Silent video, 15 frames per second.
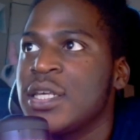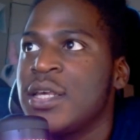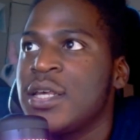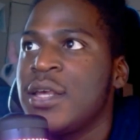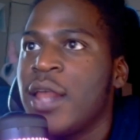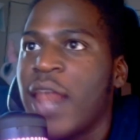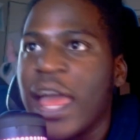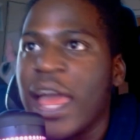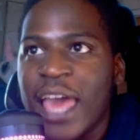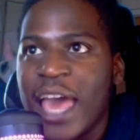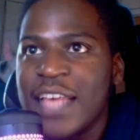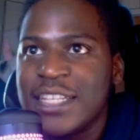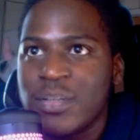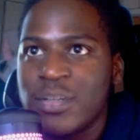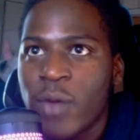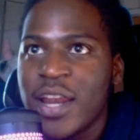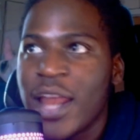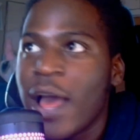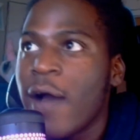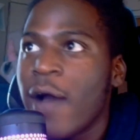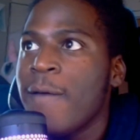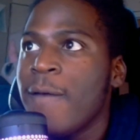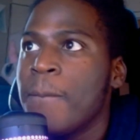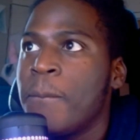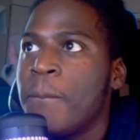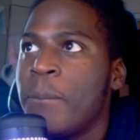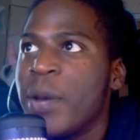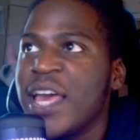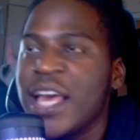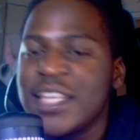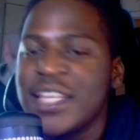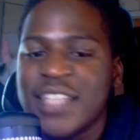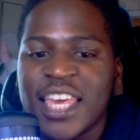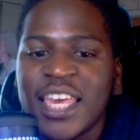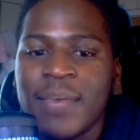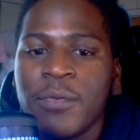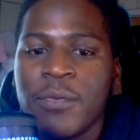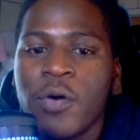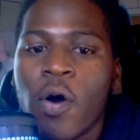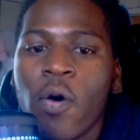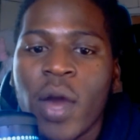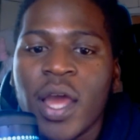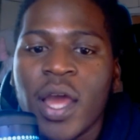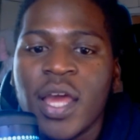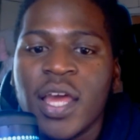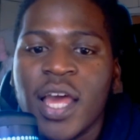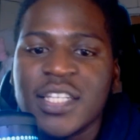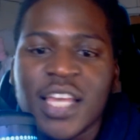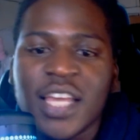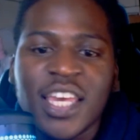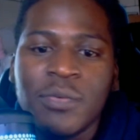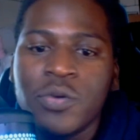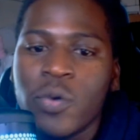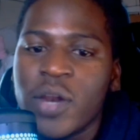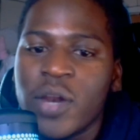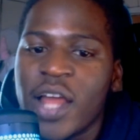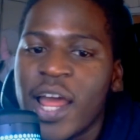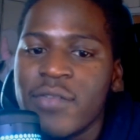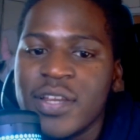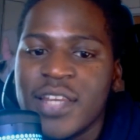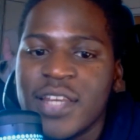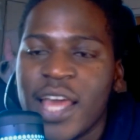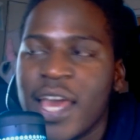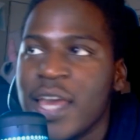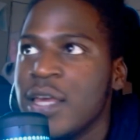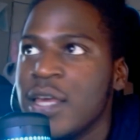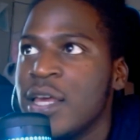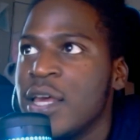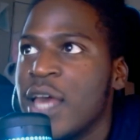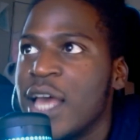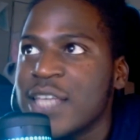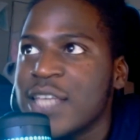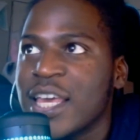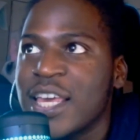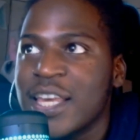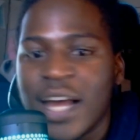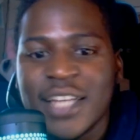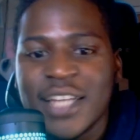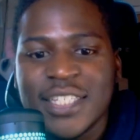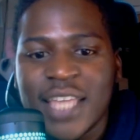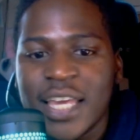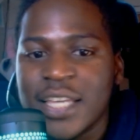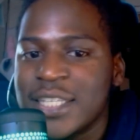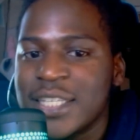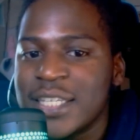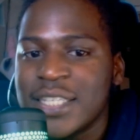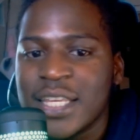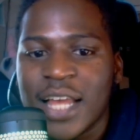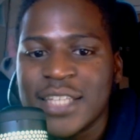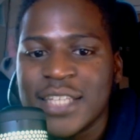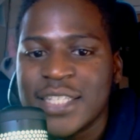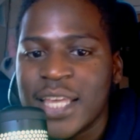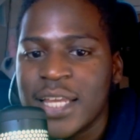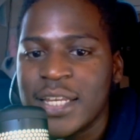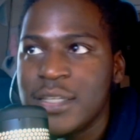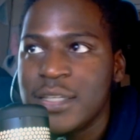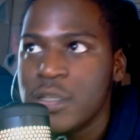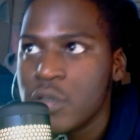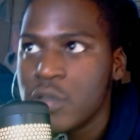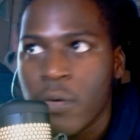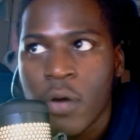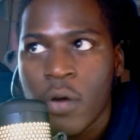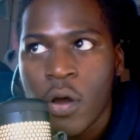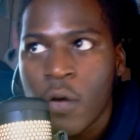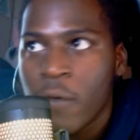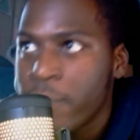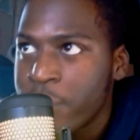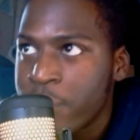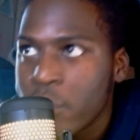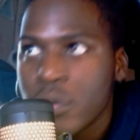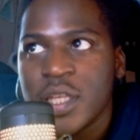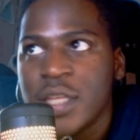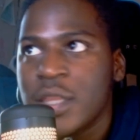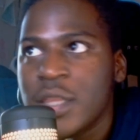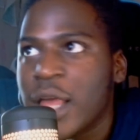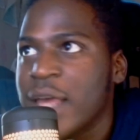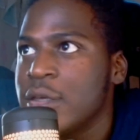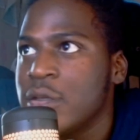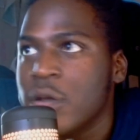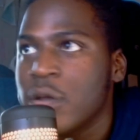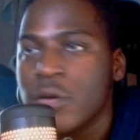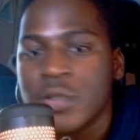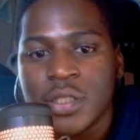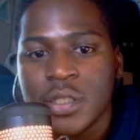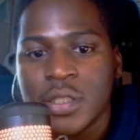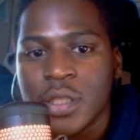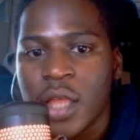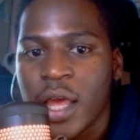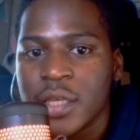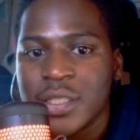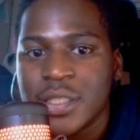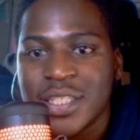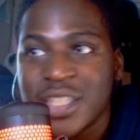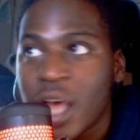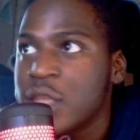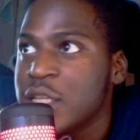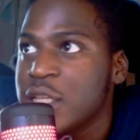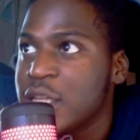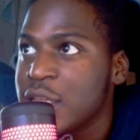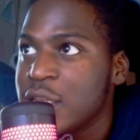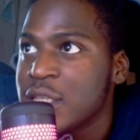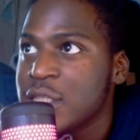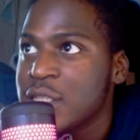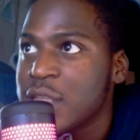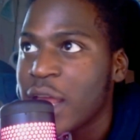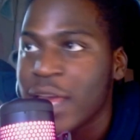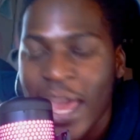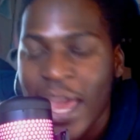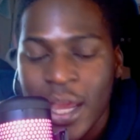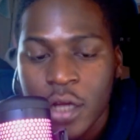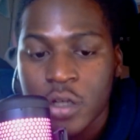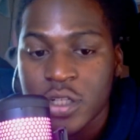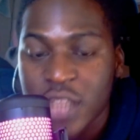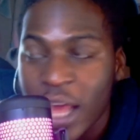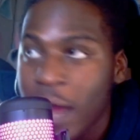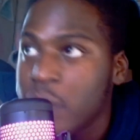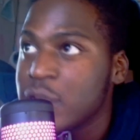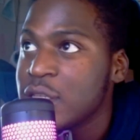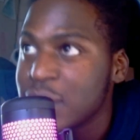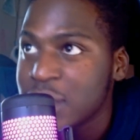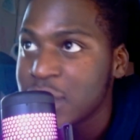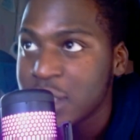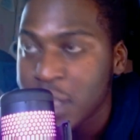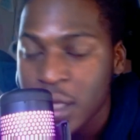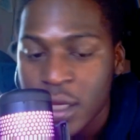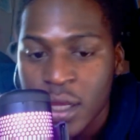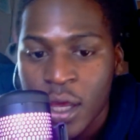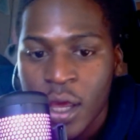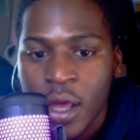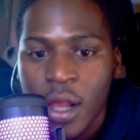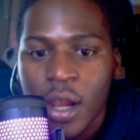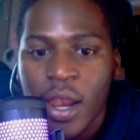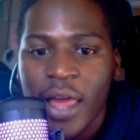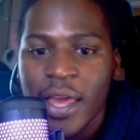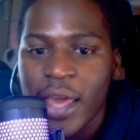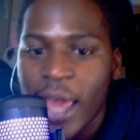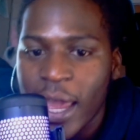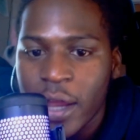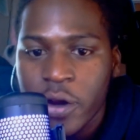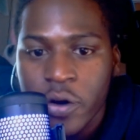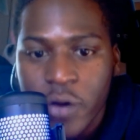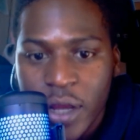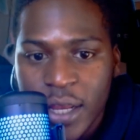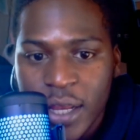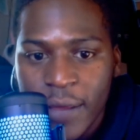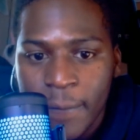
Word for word: like as it right now. But as I keep going, as I keep doing it every day, as I keep, I stay consistent, I stay you know fully like you know like solid in this, like anchored down in this shit, like anchor in it.